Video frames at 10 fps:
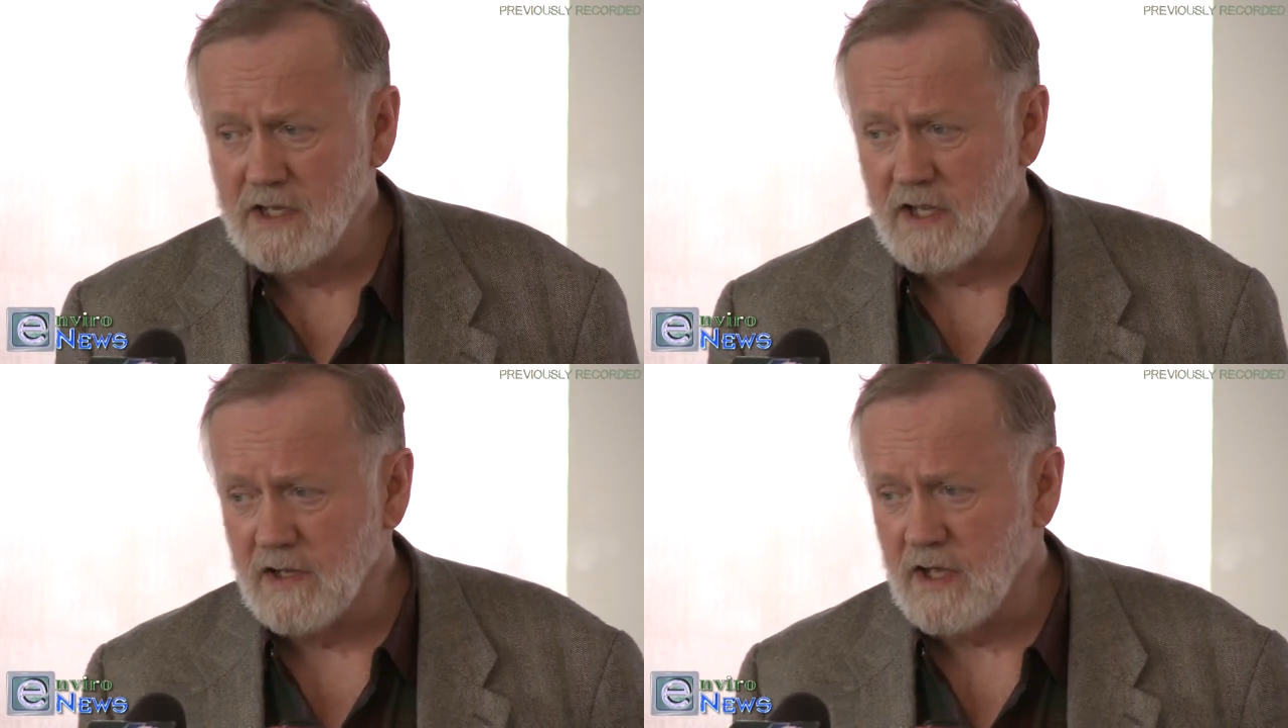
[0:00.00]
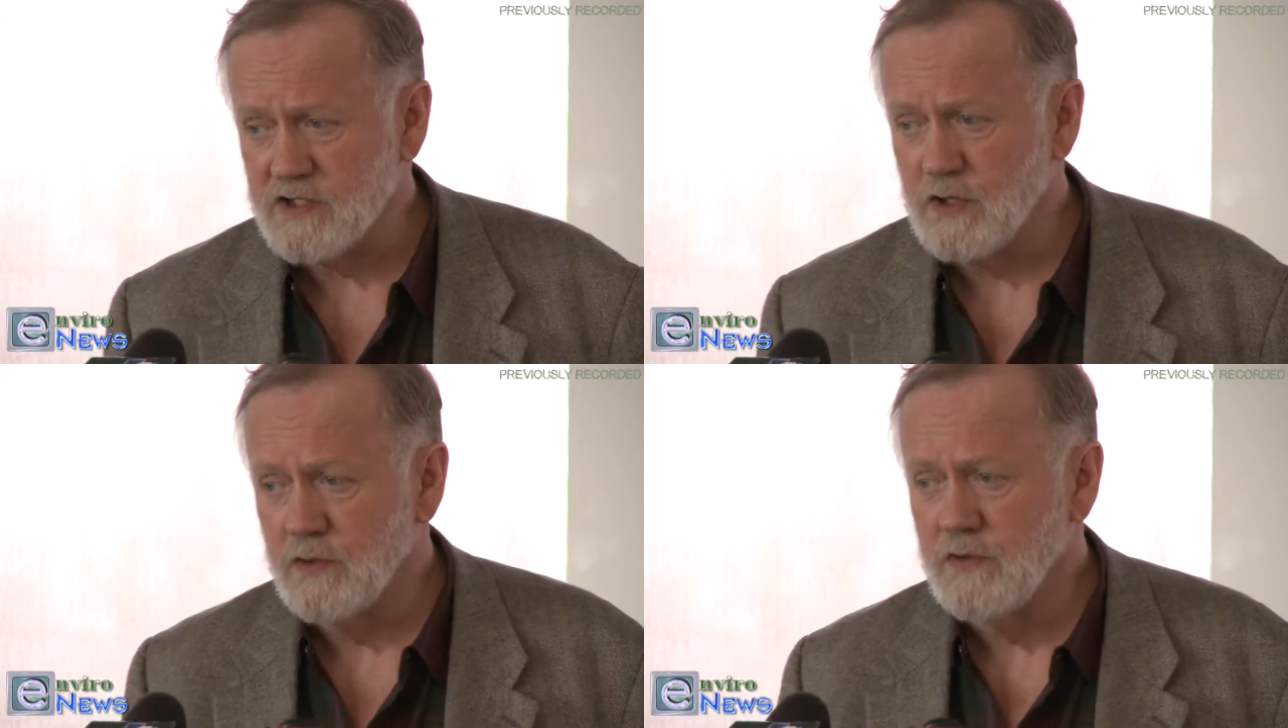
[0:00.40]

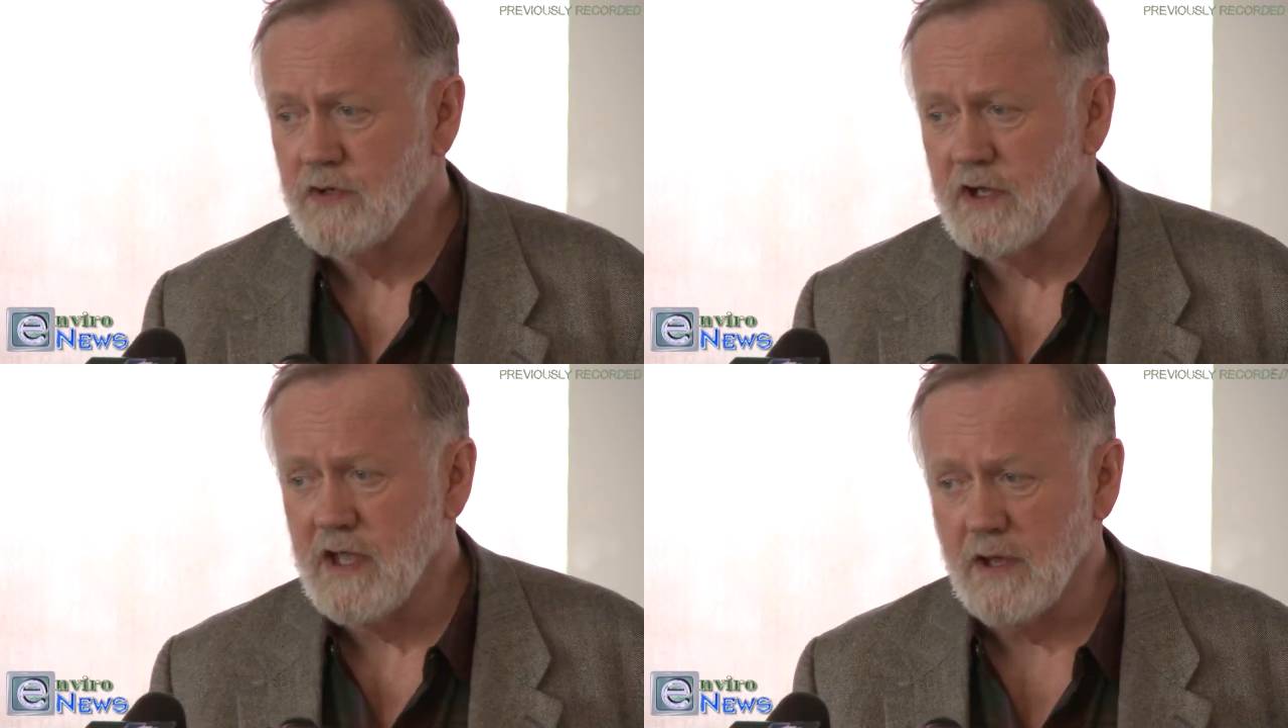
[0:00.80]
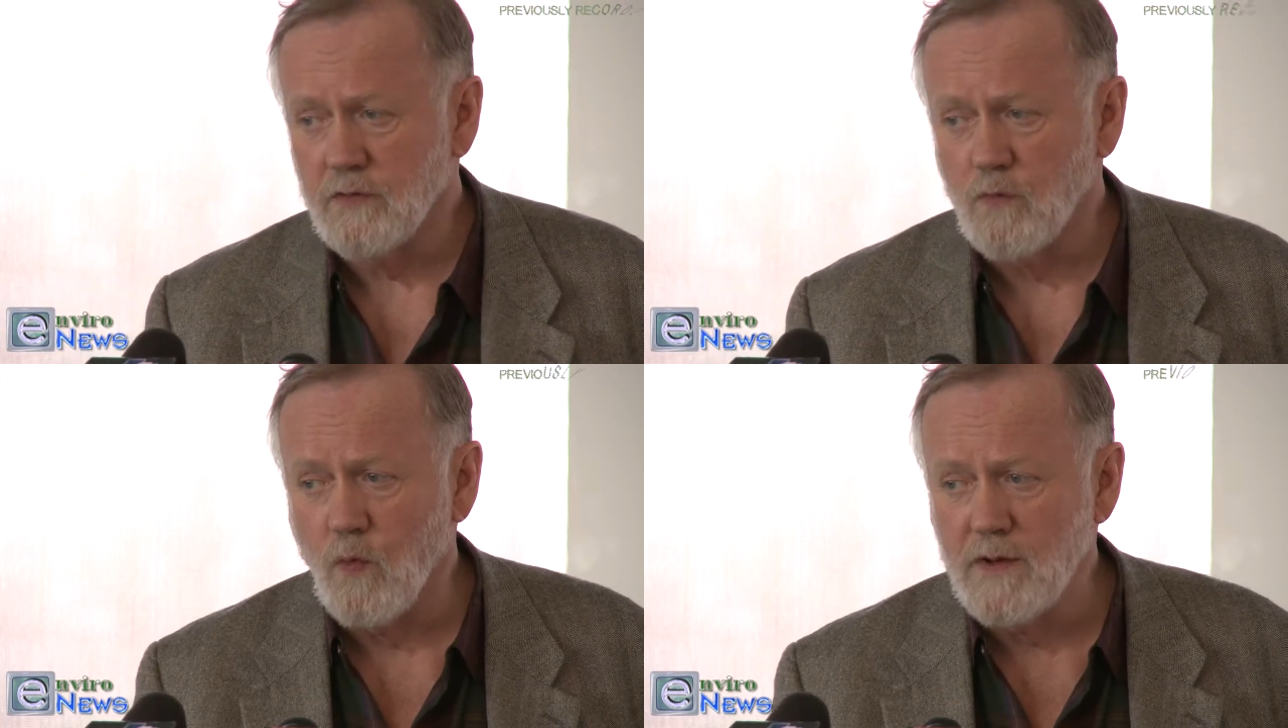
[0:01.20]
Kennecott's own
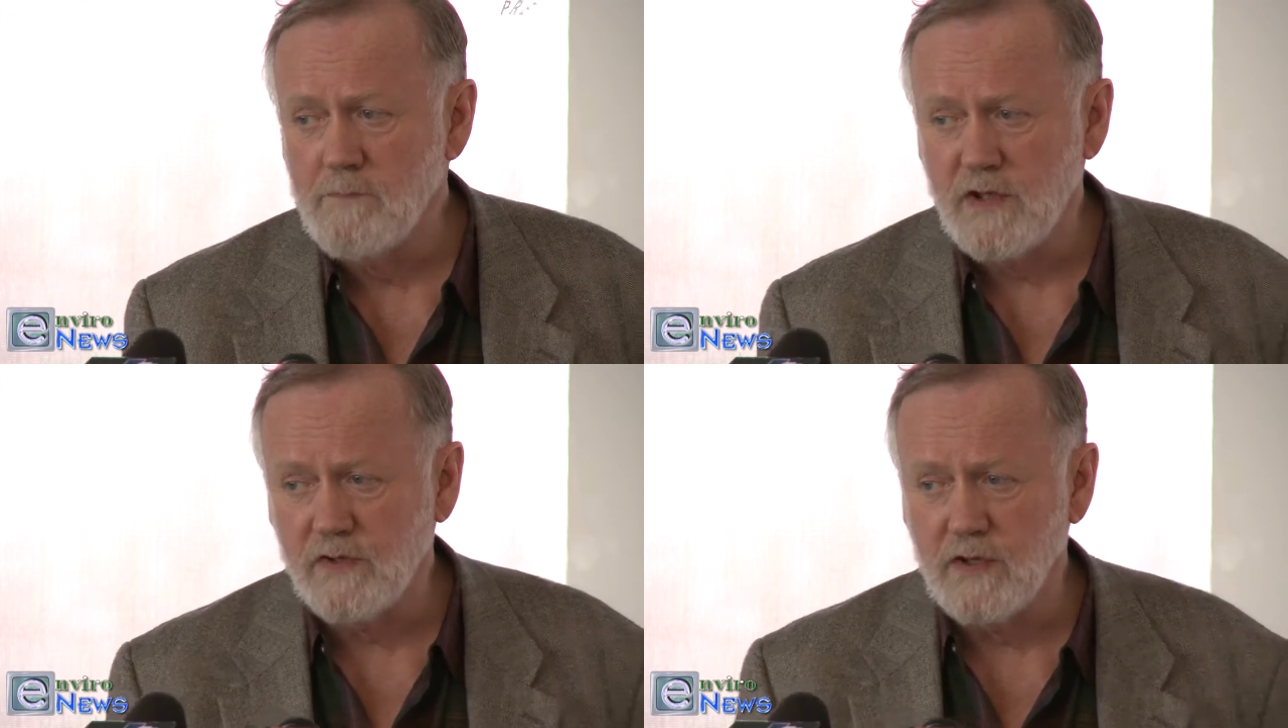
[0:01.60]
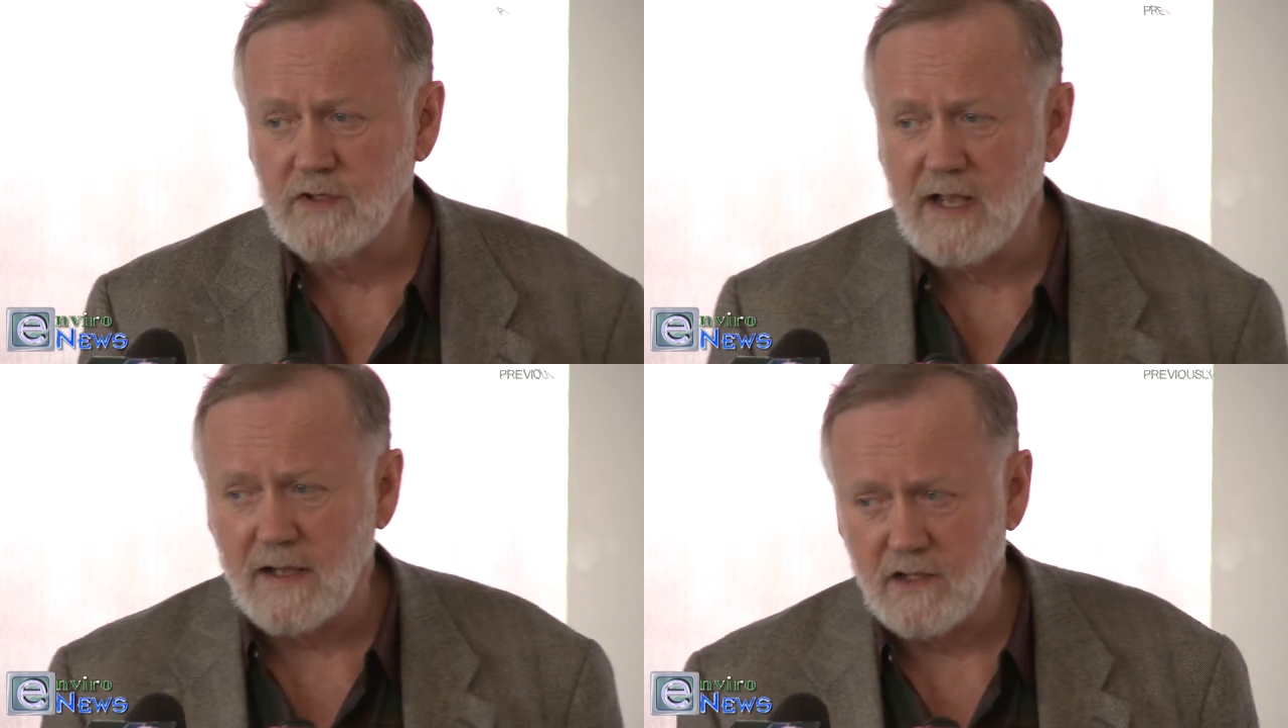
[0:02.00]
account, 1
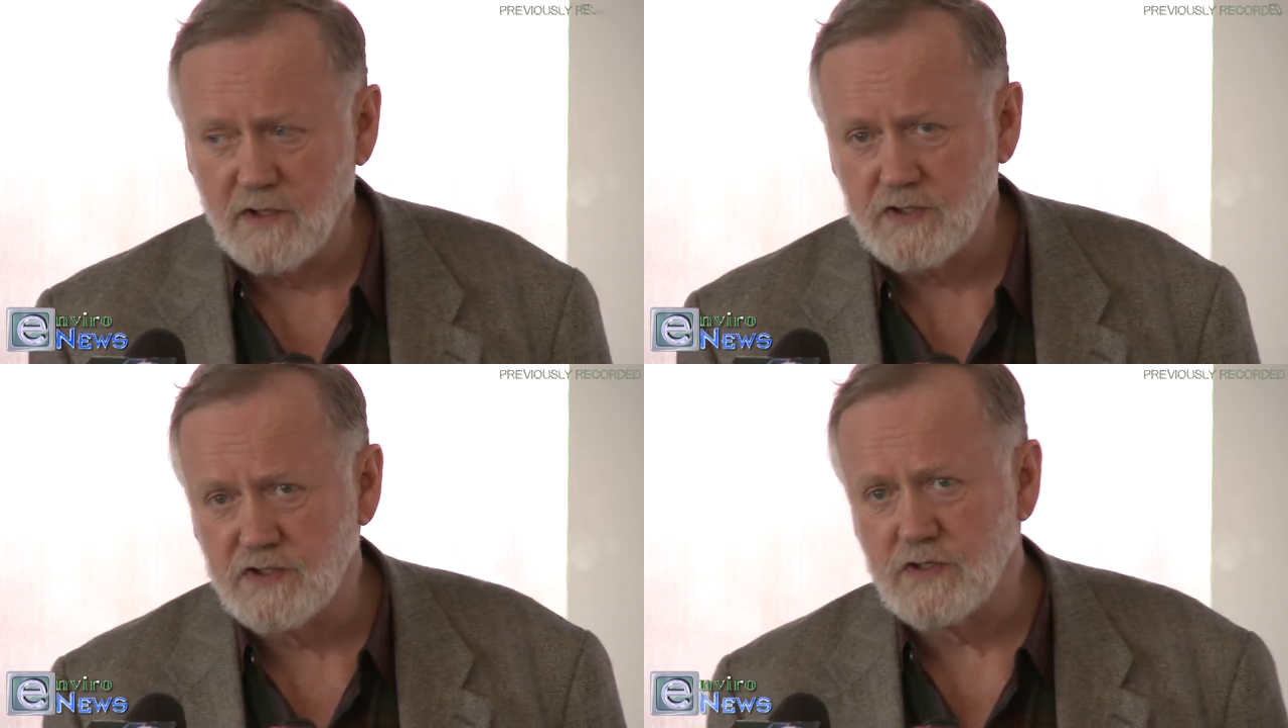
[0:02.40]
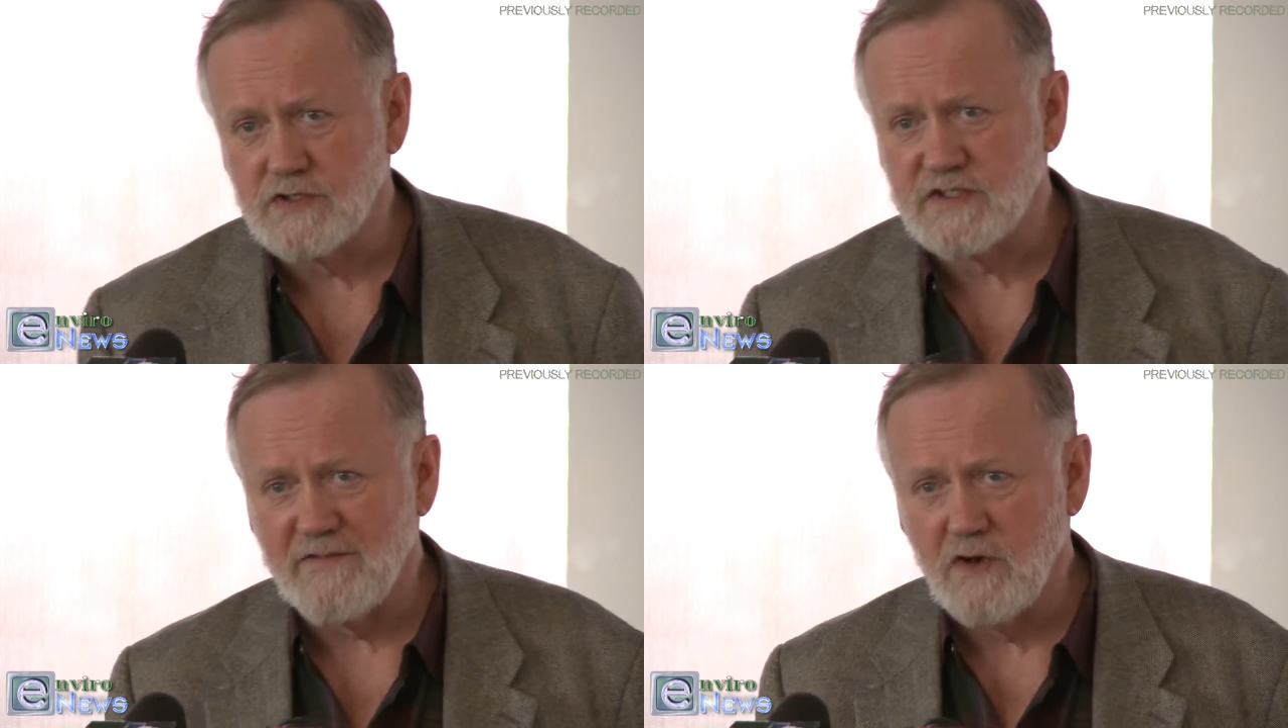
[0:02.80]
million gallons to
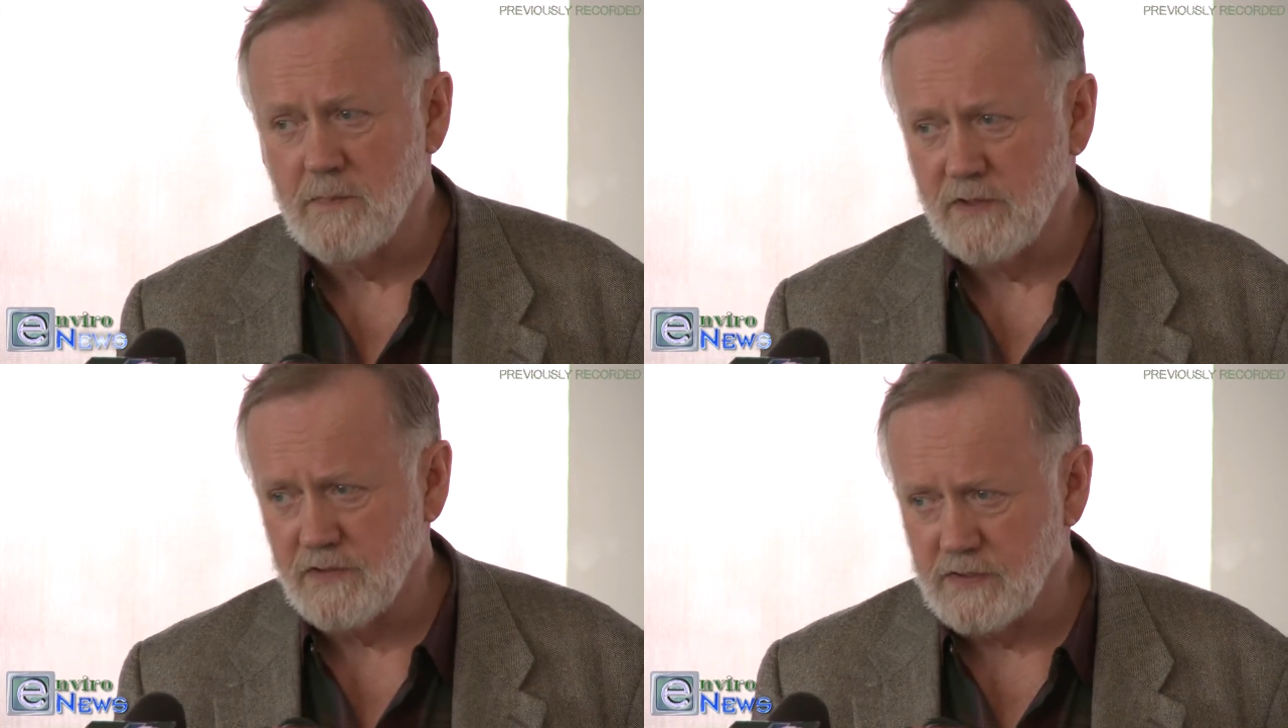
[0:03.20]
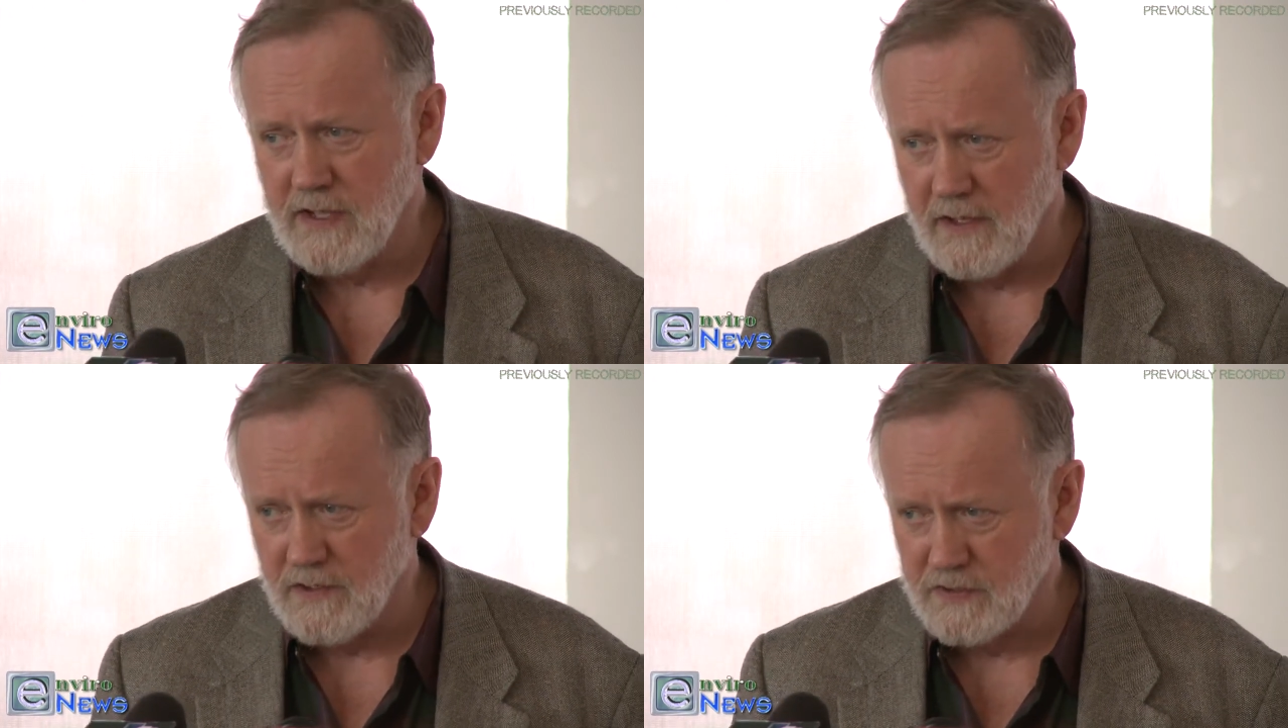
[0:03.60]
7 million
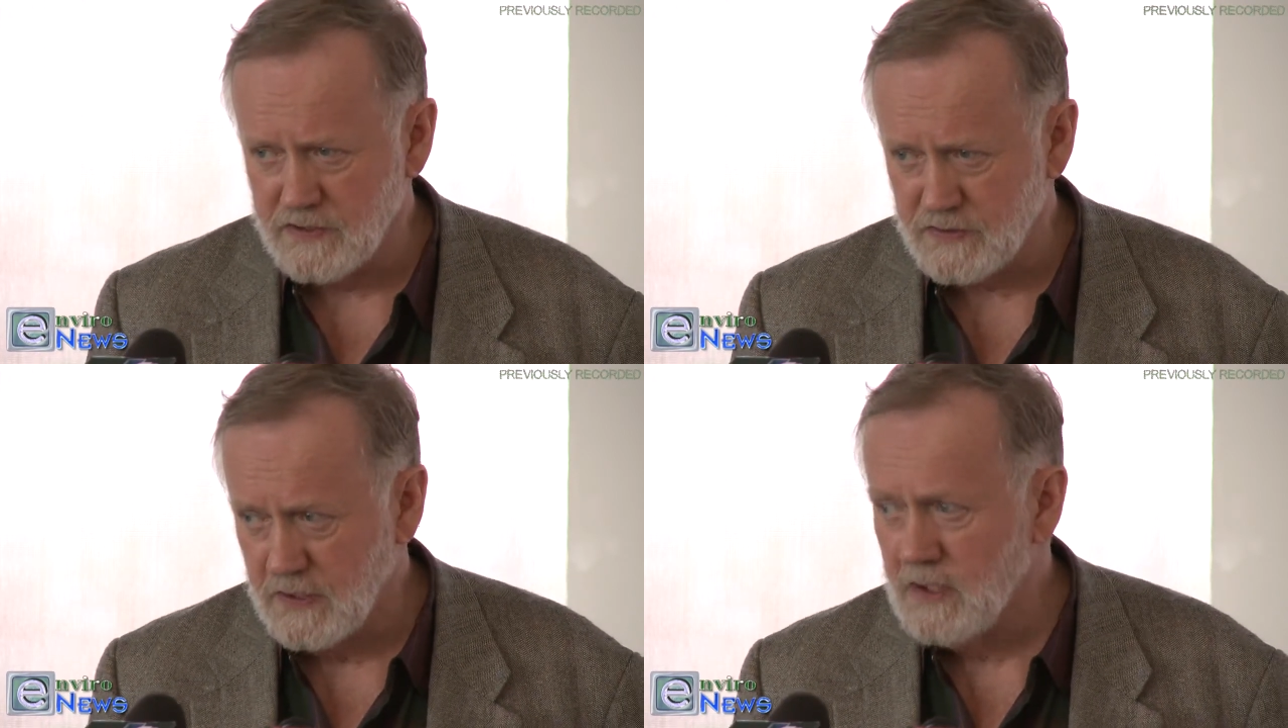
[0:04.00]
gallons